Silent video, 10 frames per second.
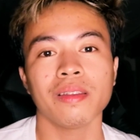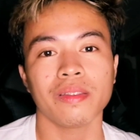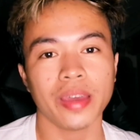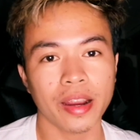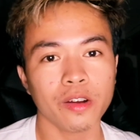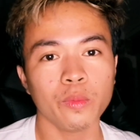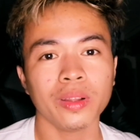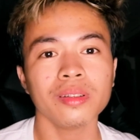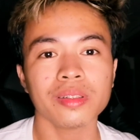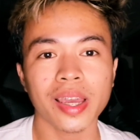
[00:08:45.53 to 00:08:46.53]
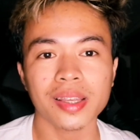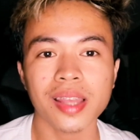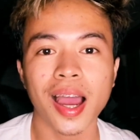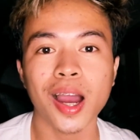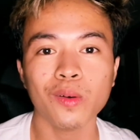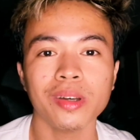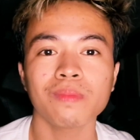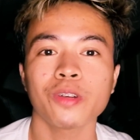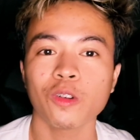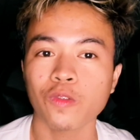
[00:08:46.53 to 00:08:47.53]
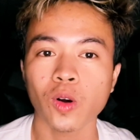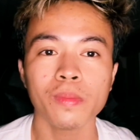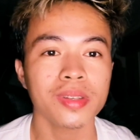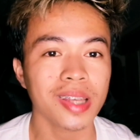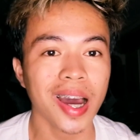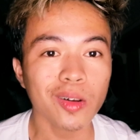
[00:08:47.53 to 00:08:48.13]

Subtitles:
There, we'll test how it performs